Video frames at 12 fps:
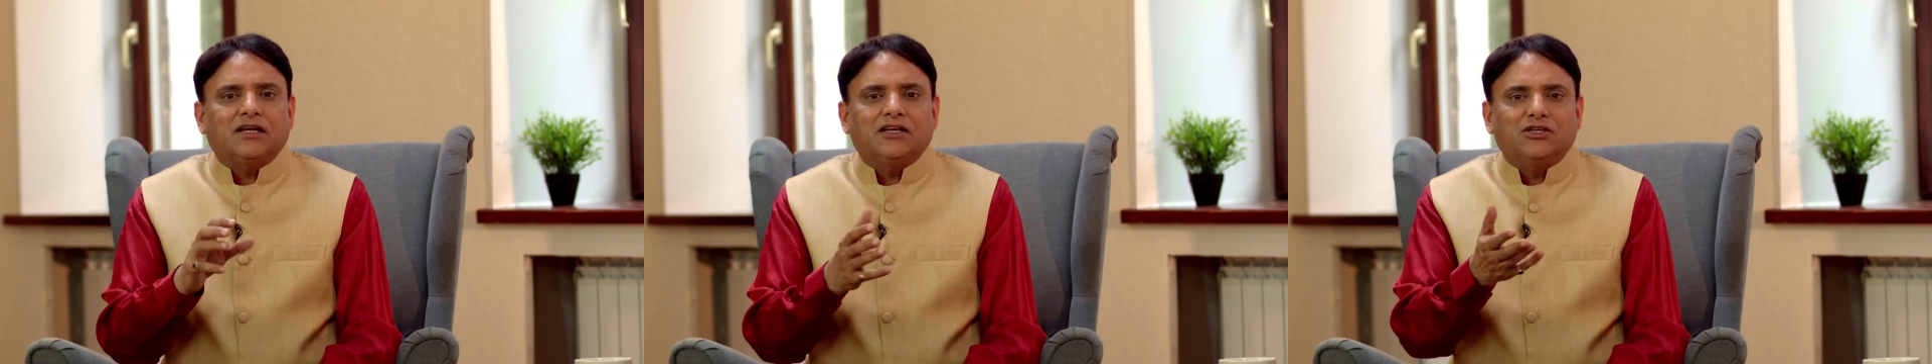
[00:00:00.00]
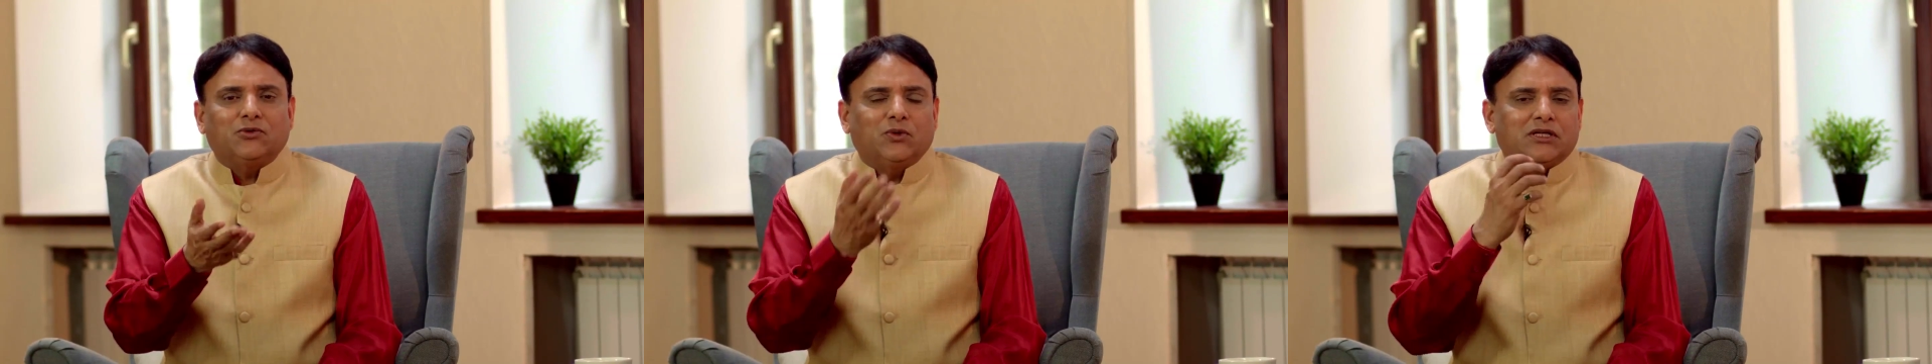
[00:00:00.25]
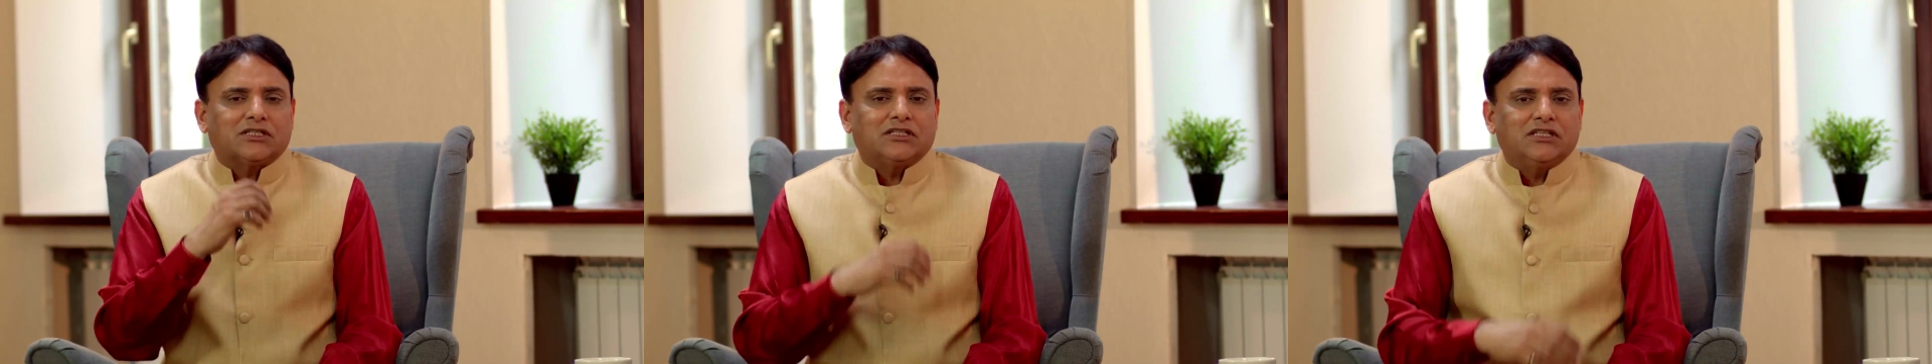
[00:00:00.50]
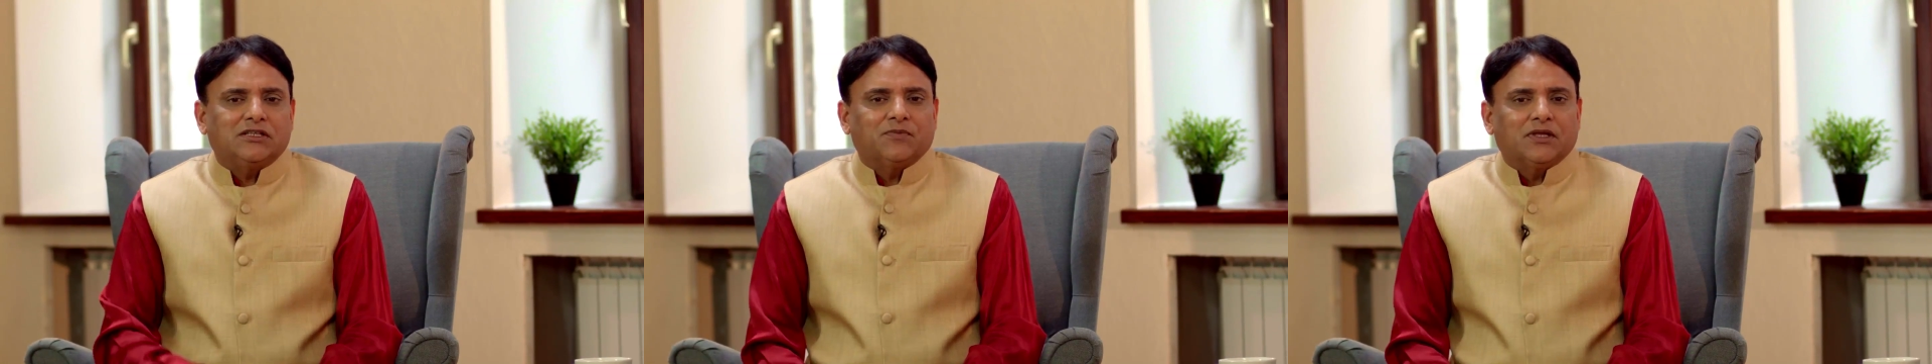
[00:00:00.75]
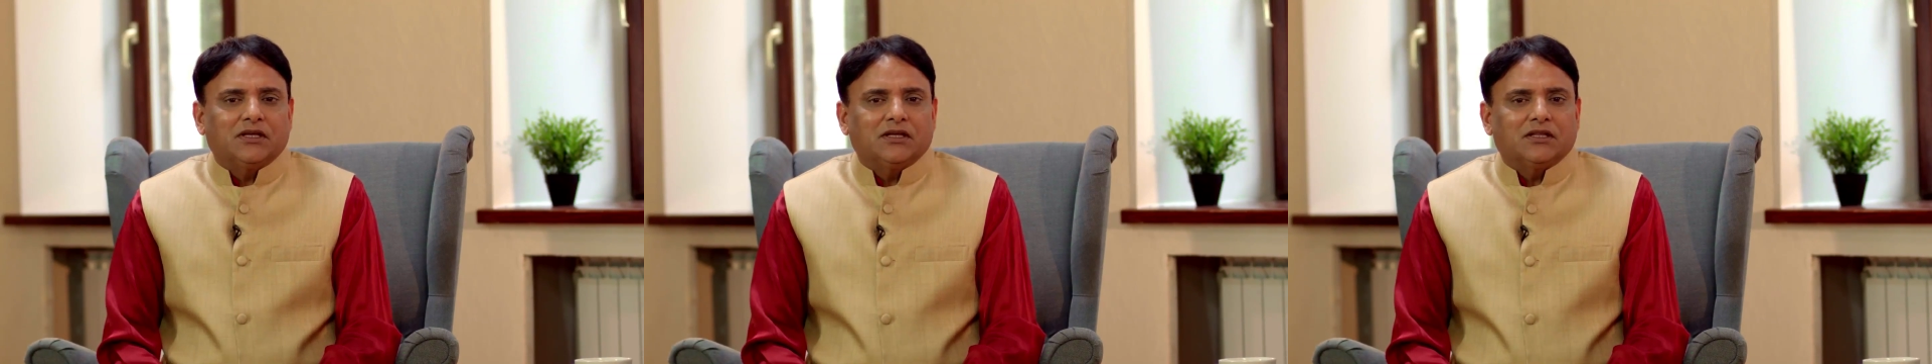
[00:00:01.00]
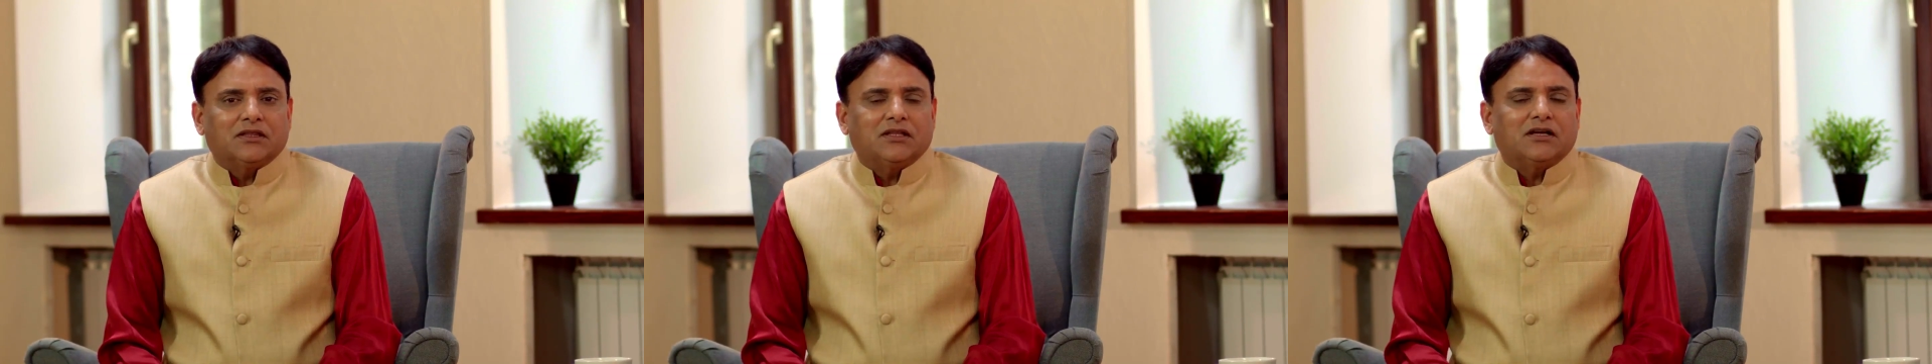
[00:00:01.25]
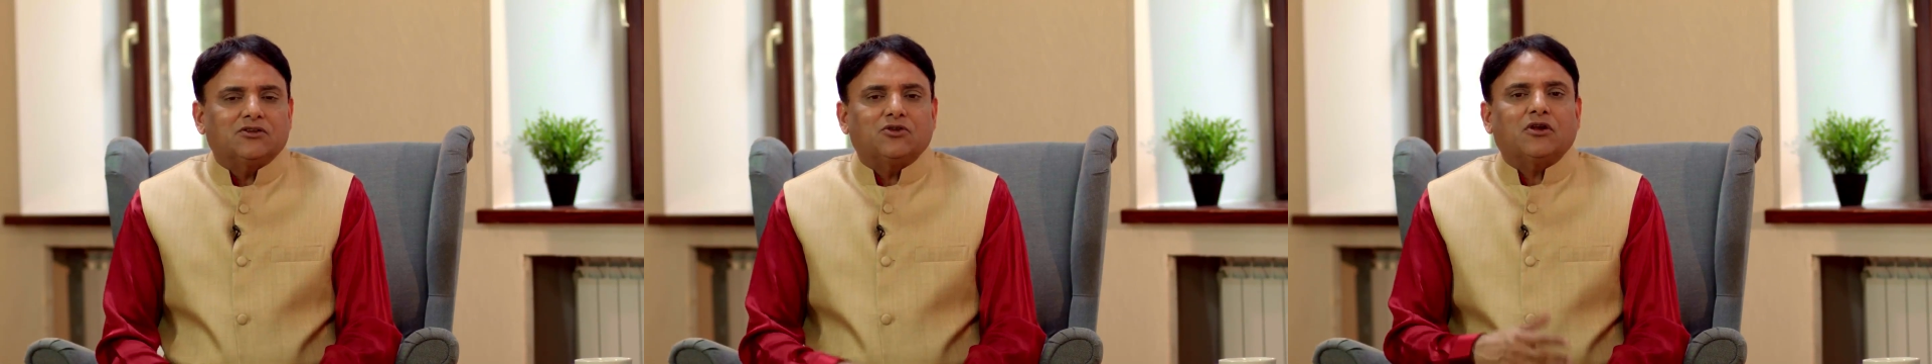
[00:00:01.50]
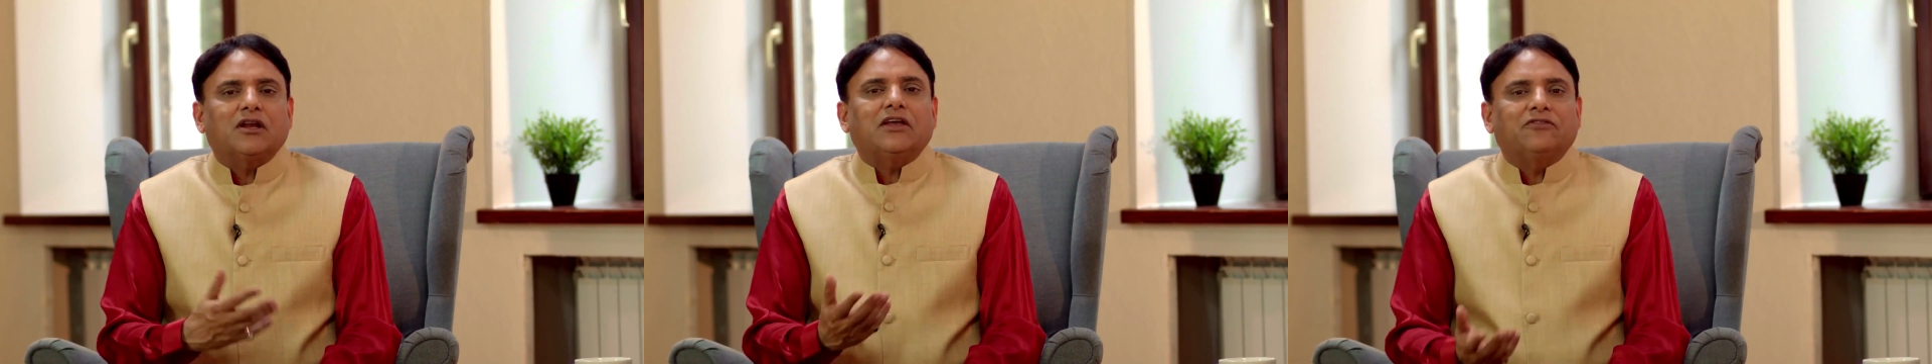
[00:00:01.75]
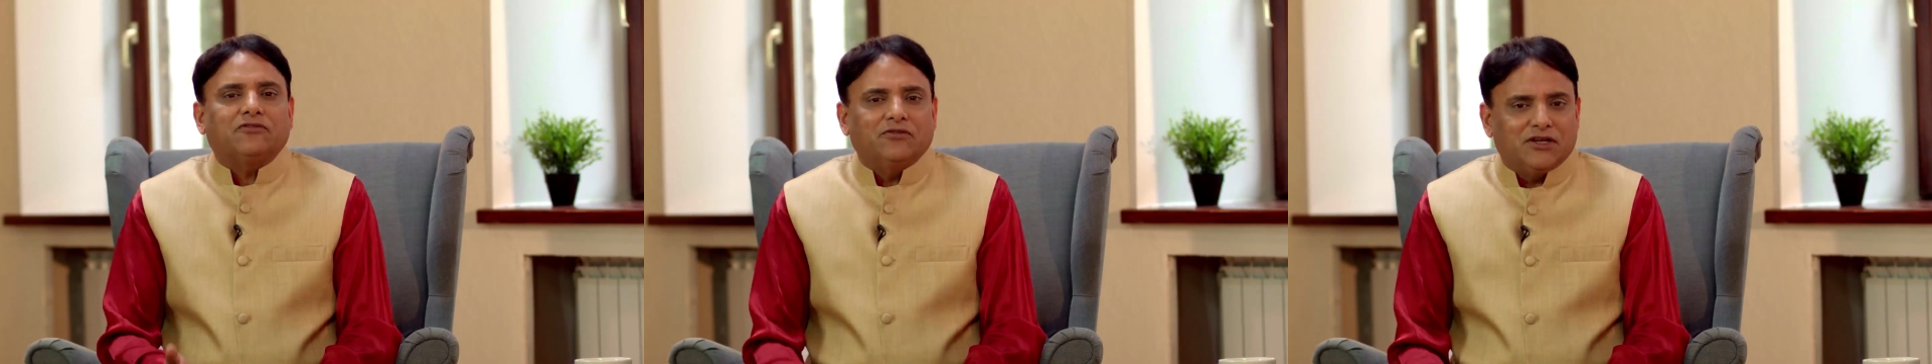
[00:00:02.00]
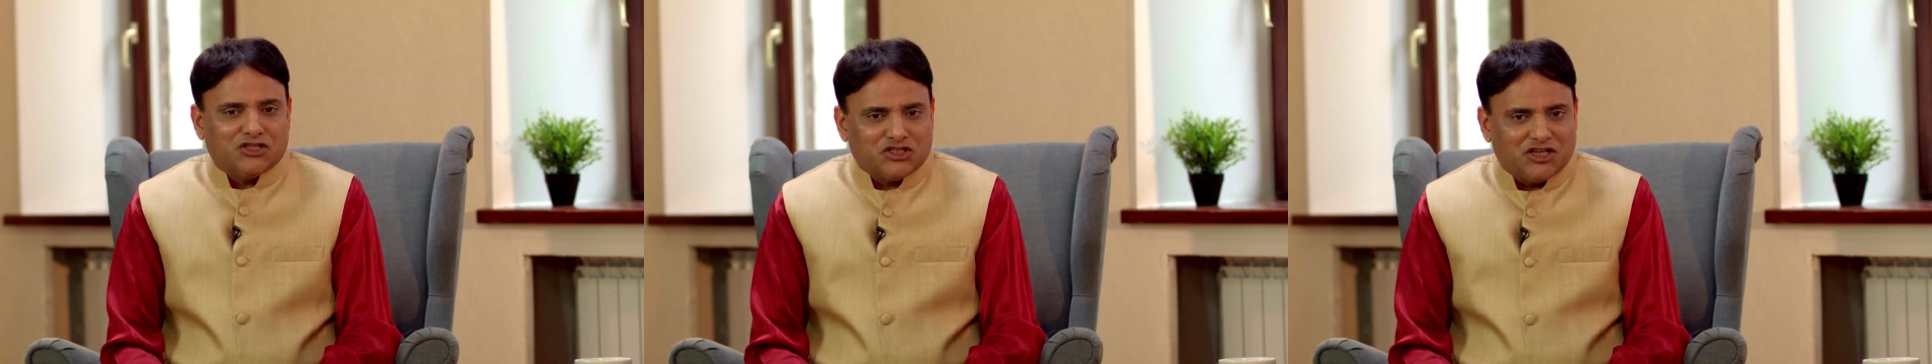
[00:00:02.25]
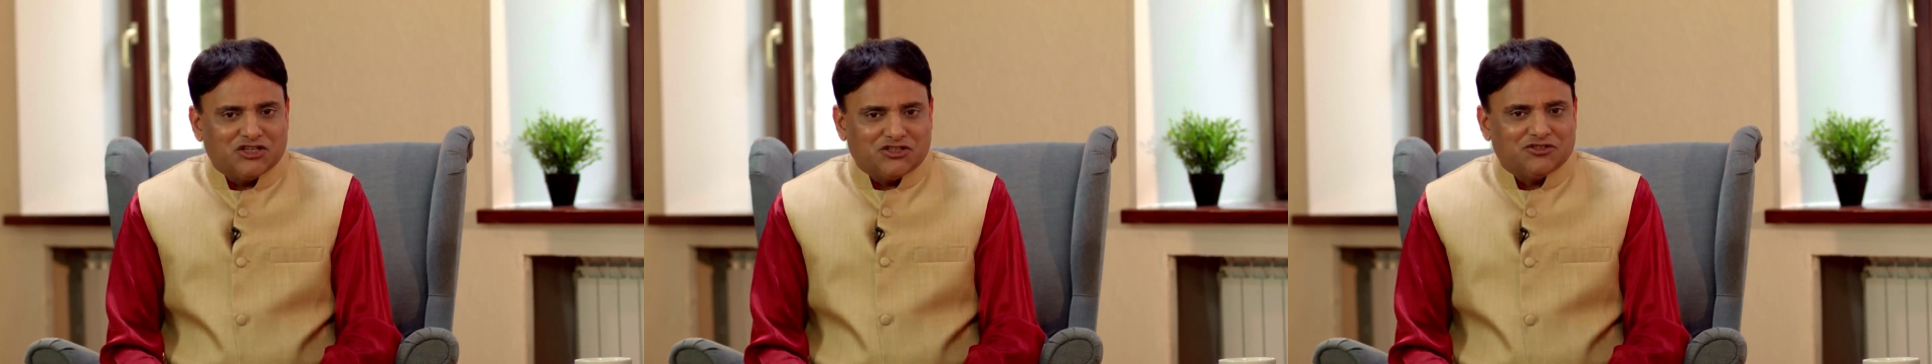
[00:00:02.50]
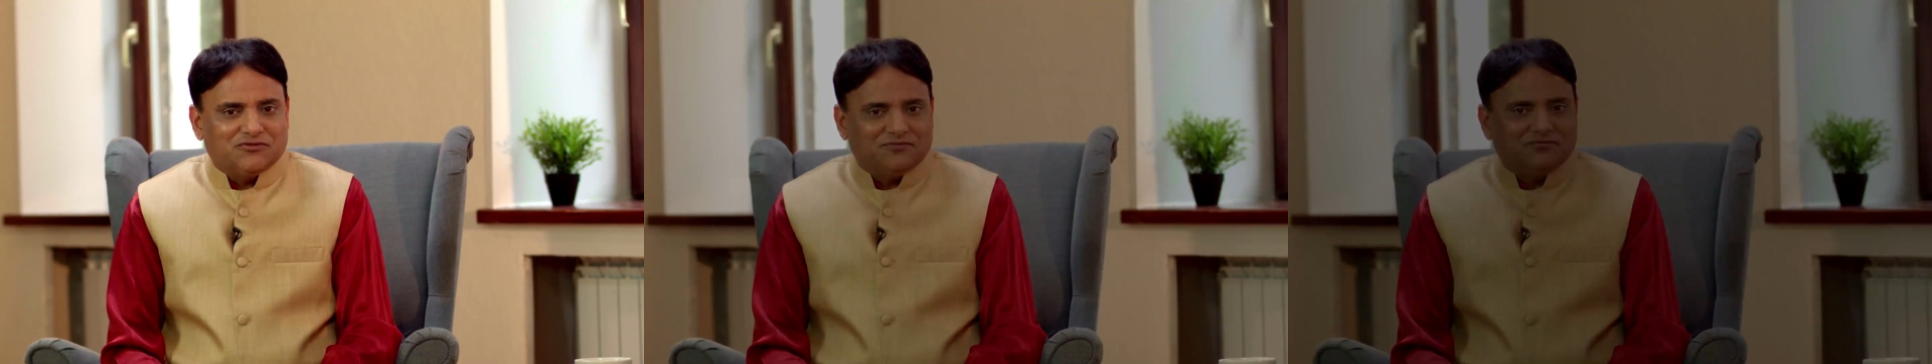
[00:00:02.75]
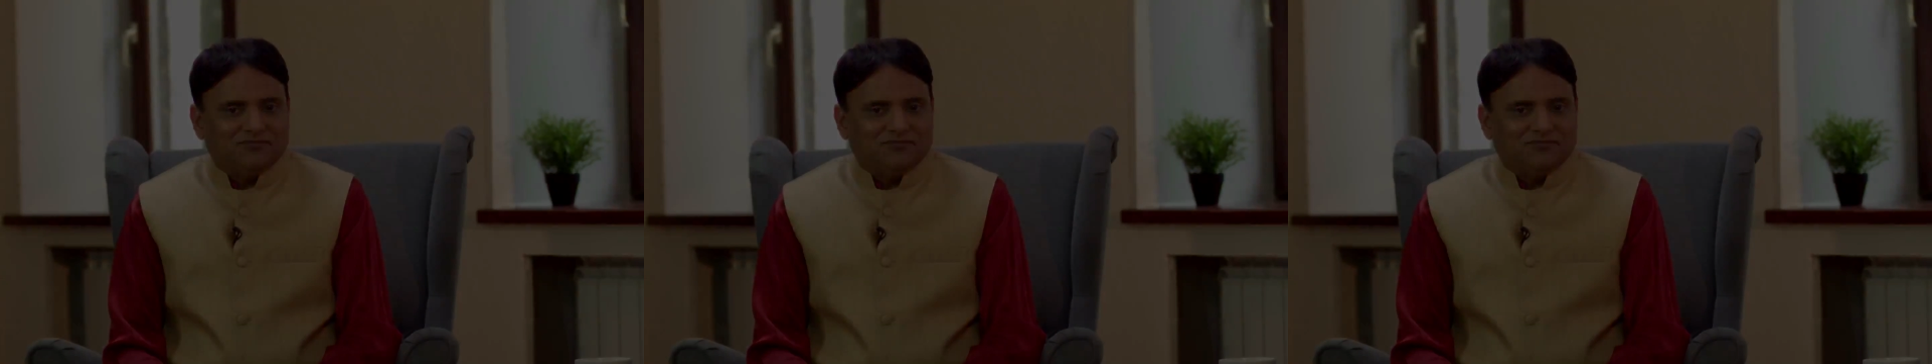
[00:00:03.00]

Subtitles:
and you will see that your life will change.